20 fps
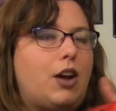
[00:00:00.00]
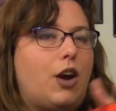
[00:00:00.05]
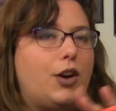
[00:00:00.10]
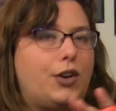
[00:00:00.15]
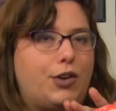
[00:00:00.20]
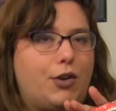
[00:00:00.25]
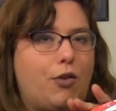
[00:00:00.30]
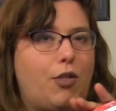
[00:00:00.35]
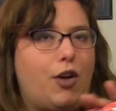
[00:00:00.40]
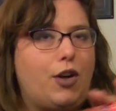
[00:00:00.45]
are
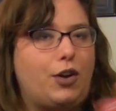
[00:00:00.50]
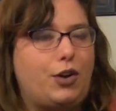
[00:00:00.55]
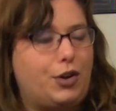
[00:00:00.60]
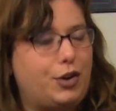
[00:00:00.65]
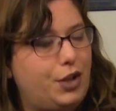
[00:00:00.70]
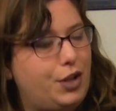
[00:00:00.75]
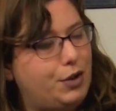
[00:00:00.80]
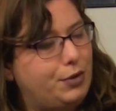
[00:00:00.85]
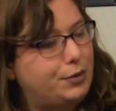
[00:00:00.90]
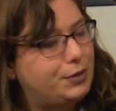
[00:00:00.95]
no longer
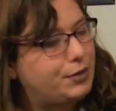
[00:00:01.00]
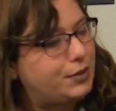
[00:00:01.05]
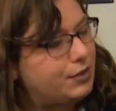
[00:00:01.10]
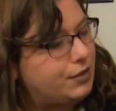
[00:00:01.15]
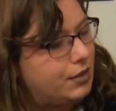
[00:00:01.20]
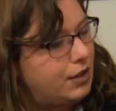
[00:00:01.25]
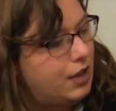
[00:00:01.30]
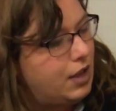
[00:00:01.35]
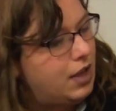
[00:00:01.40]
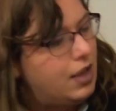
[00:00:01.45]
used.
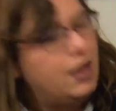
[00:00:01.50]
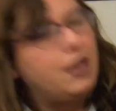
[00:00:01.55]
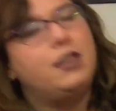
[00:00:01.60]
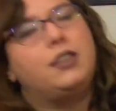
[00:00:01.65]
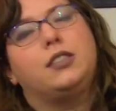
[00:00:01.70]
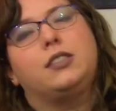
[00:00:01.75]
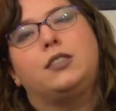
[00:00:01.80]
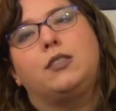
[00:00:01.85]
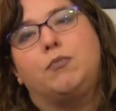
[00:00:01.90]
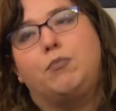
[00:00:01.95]

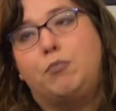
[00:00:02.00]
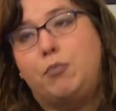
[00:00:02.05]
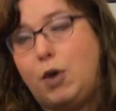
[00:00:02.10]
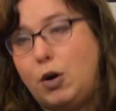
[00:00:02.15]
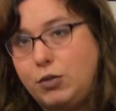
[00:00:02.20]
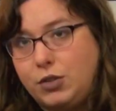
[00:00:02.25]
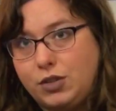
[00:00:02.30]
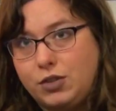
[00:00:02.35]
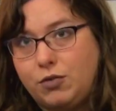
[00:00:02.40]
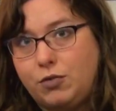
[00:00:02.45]

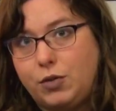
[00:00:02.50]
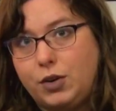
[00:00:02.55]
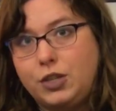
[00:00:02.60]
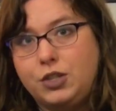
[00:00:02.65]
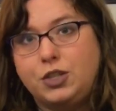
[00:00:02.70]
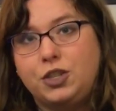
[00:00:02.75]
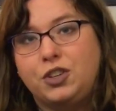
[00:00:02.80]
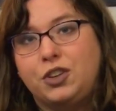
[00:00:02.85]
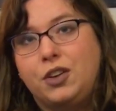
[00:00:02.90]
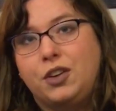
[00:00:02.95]
Most of
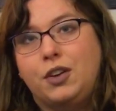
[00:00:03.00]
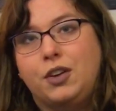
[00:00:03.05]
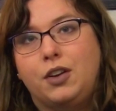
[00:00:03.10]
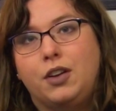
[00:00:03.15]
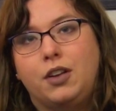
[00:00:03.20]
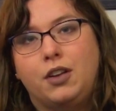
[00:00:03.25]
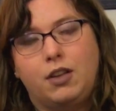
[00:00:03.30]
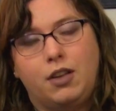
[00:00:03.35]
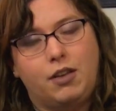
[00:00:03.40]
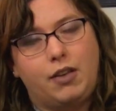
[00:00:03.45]
which
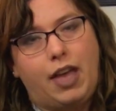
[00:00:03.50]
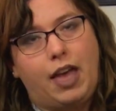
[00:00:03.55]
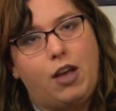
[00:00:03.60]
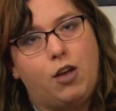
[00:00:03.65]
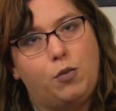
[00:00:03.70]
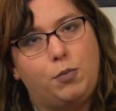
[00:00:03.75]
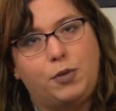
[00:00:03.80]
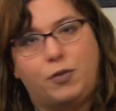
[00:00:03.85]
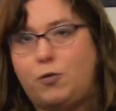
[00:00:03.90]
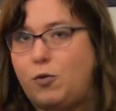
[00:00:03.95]

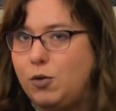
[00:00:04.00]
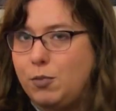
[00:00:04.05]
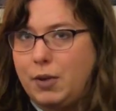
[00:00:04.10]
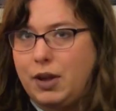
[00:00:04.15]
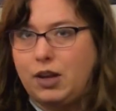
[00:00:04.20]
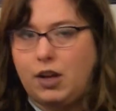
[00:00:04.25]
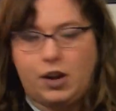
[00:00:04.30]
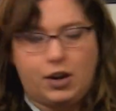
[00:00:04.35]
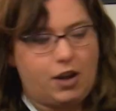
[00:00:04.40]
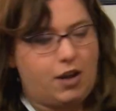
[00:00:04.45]
hail before my
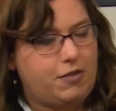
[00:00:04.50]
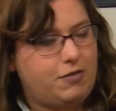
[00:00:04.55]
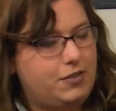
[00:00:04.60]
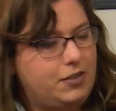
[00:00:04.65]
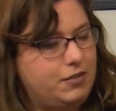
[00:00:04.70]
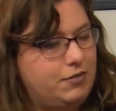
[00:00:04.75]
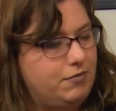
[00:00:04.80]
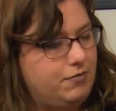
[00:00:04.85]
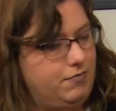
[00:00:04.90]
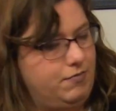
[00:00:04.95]
cutoff.
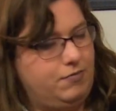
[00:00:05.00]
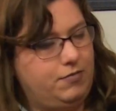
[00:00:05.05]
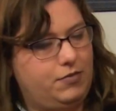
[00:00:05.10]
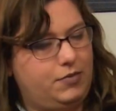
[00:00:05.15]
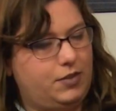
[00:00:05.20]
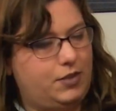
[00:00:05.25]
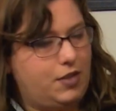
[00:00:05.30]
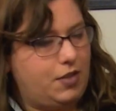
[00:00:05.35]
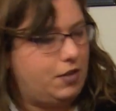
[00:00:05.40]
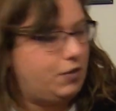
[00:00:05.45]

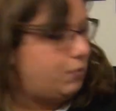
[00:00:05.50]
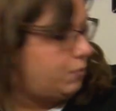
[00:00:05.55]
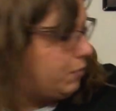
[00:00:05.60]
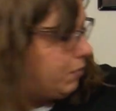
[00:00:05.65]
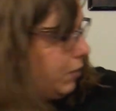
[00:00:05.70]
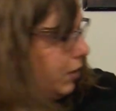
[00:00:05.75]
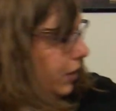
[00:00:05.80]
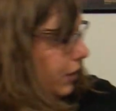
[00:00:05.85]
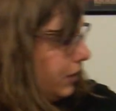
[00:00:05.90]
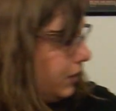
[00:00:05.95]
So this one
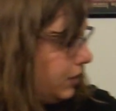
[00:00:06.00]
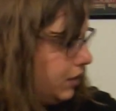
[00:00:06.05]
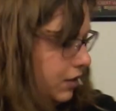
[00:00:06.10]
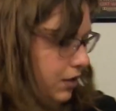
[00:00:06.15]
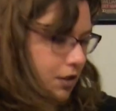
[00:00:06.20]
works.